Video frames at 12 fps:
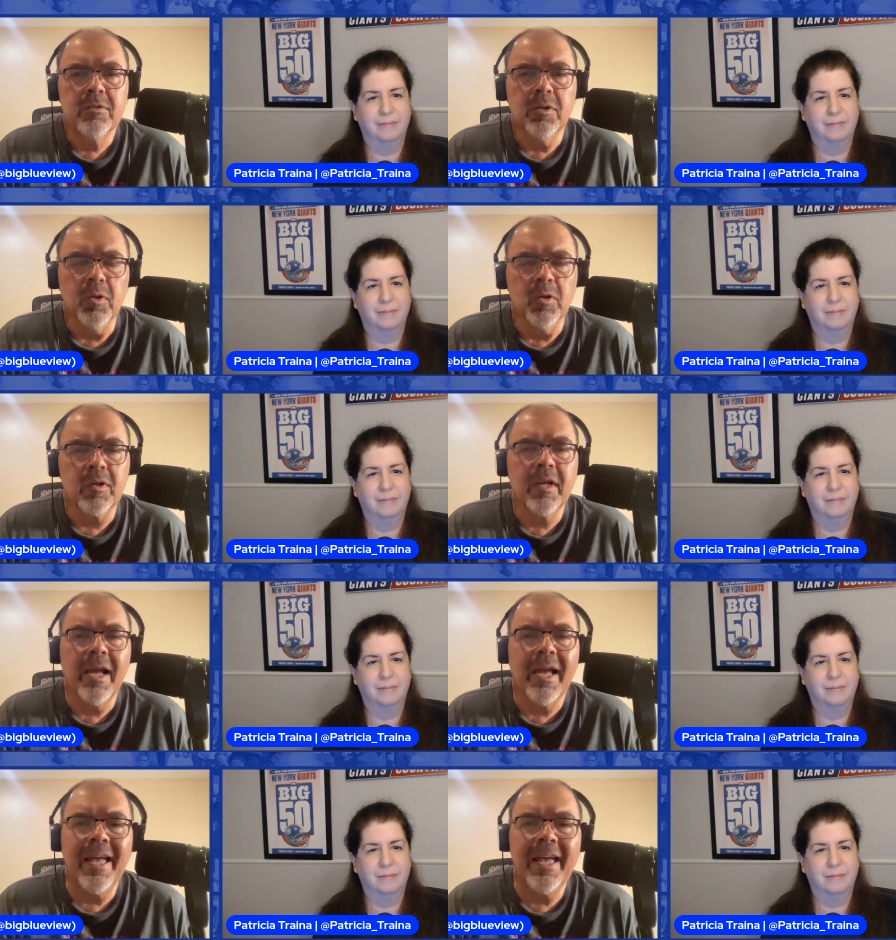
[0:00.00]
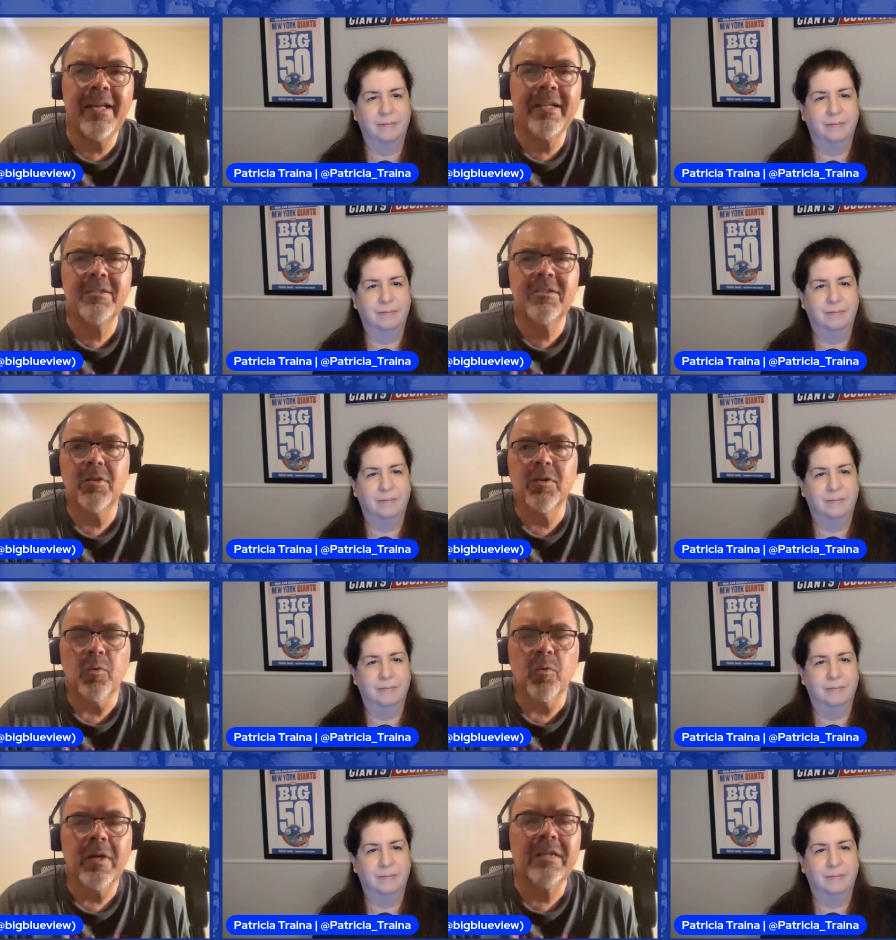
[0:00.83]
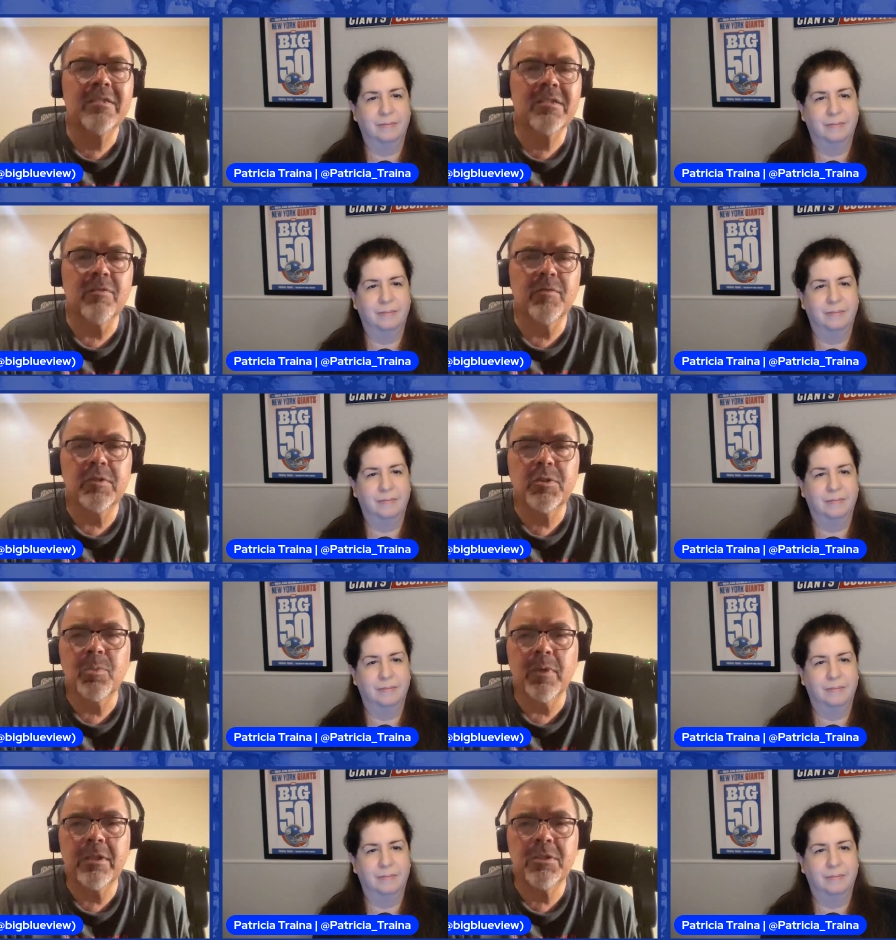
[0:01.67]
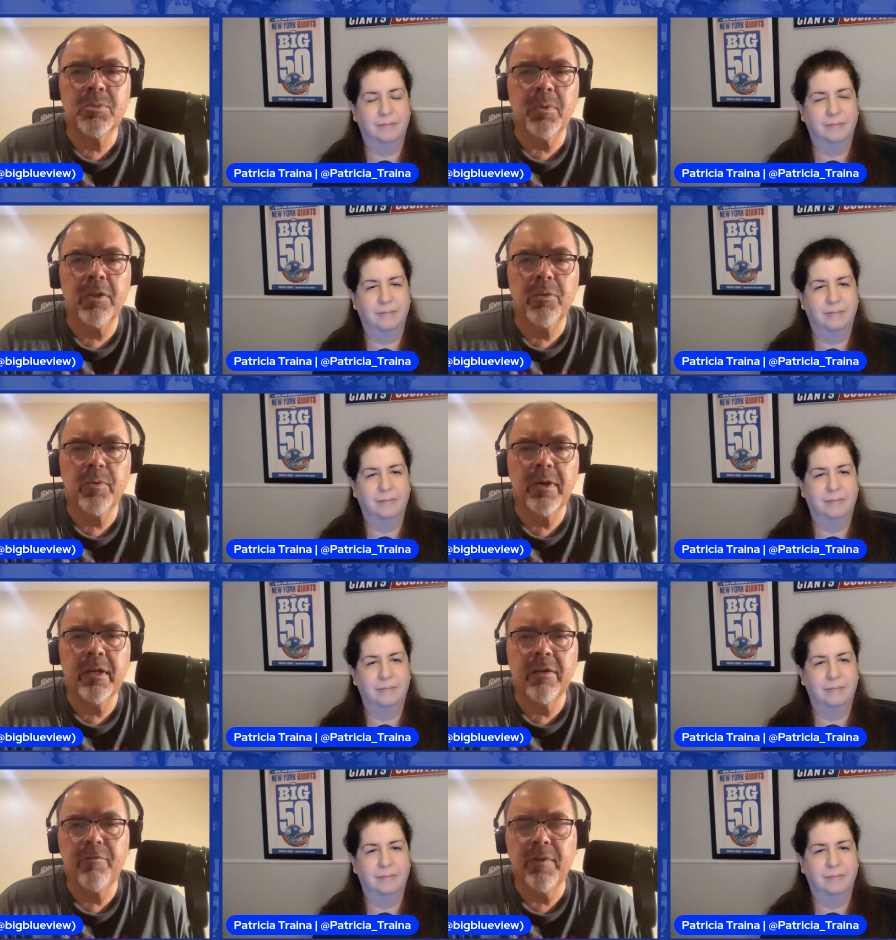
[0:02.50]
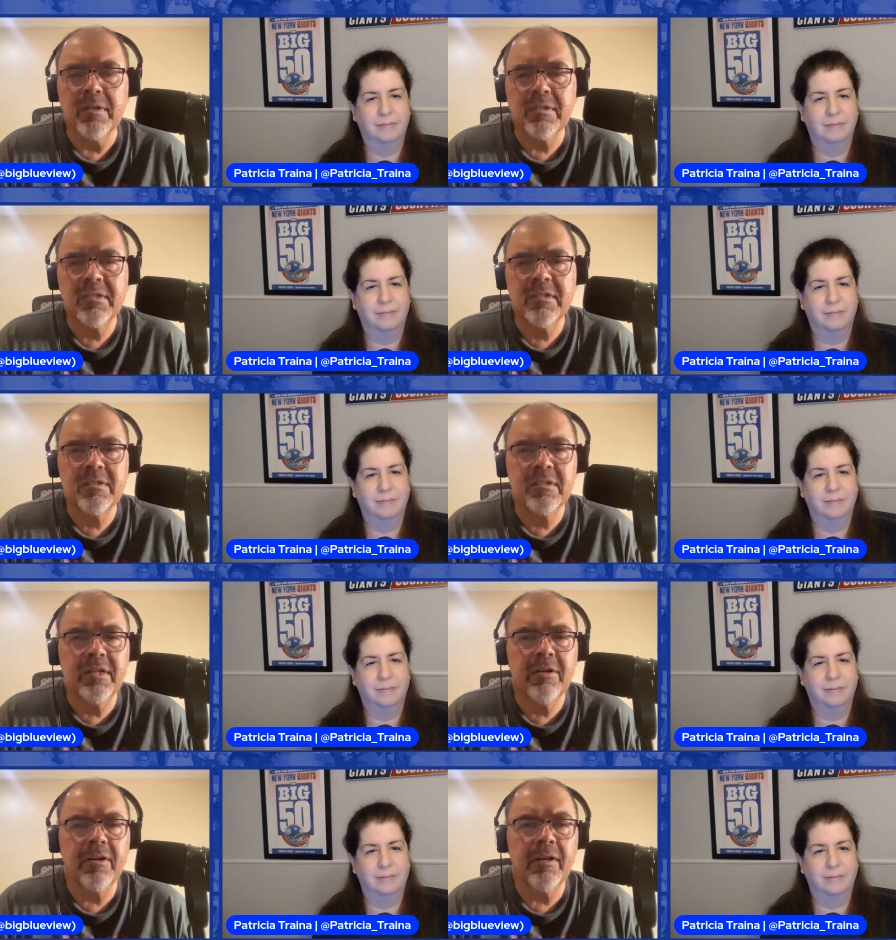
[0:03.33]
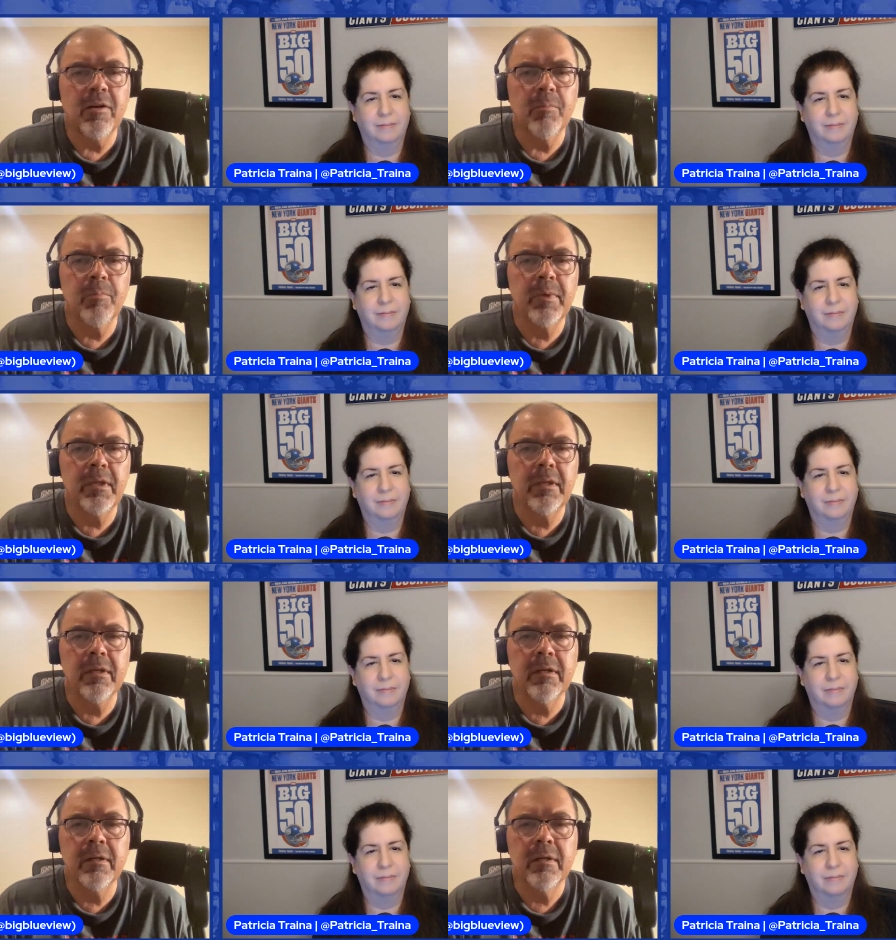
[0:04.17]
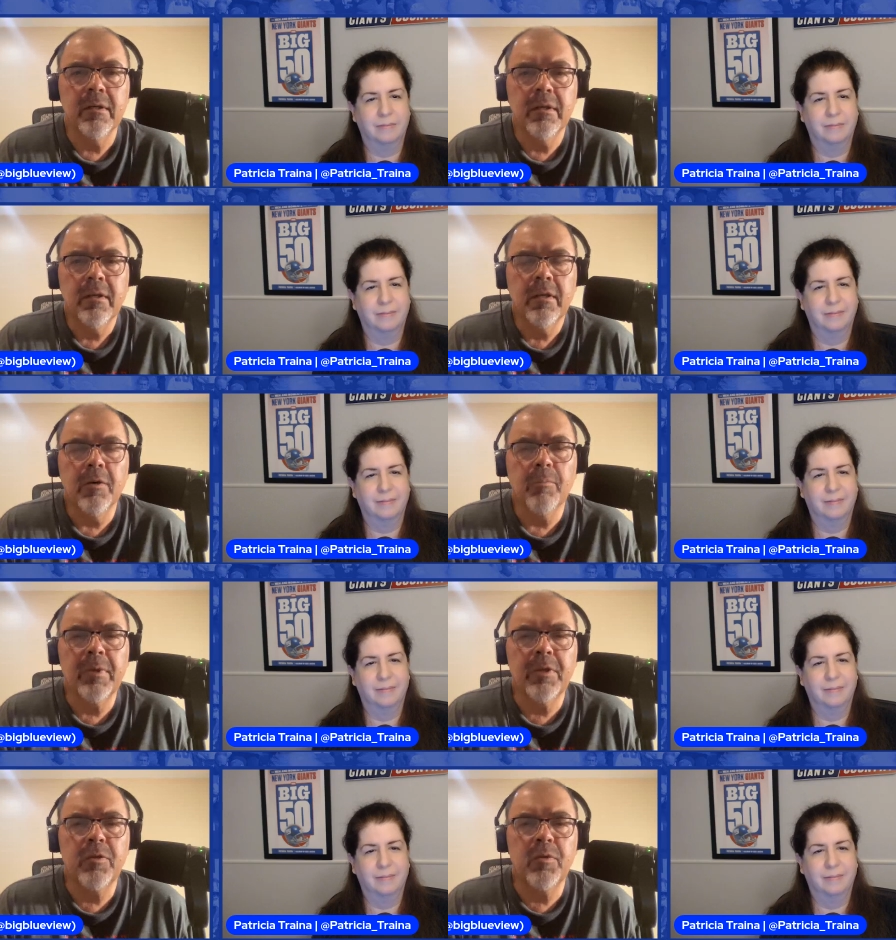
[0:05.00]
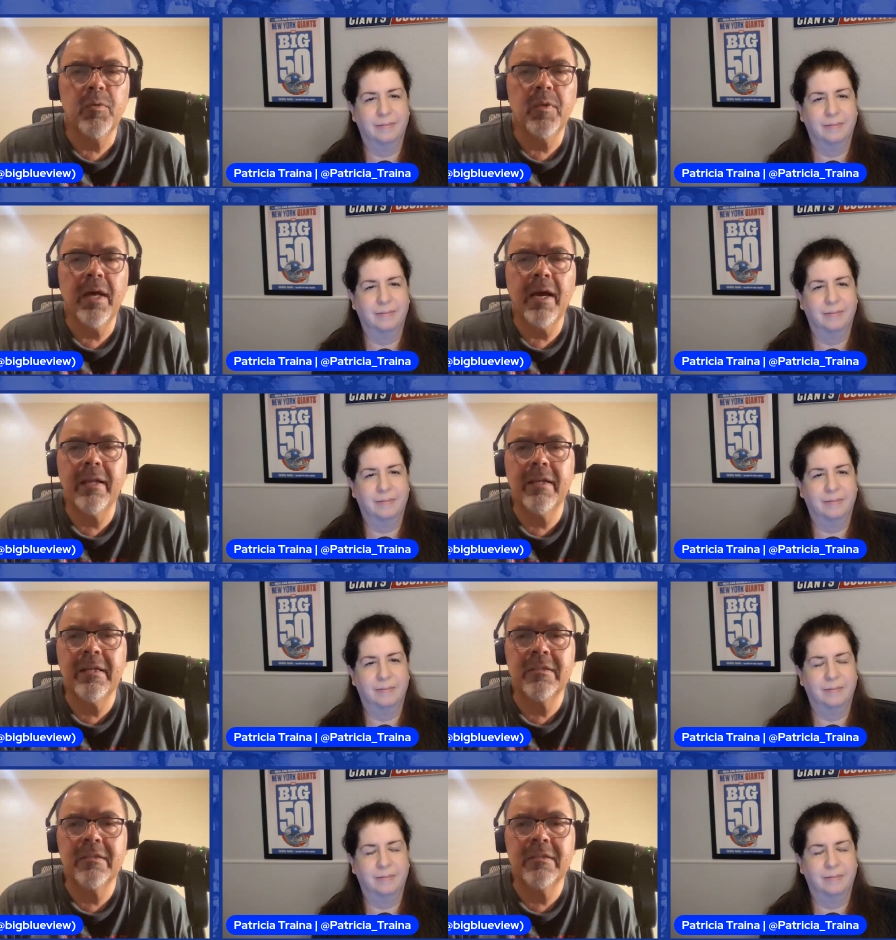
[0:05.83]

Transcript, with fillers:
Speaker 1: to look ahead to the rest of the 2023 NFL season, here to help me uh, help me do that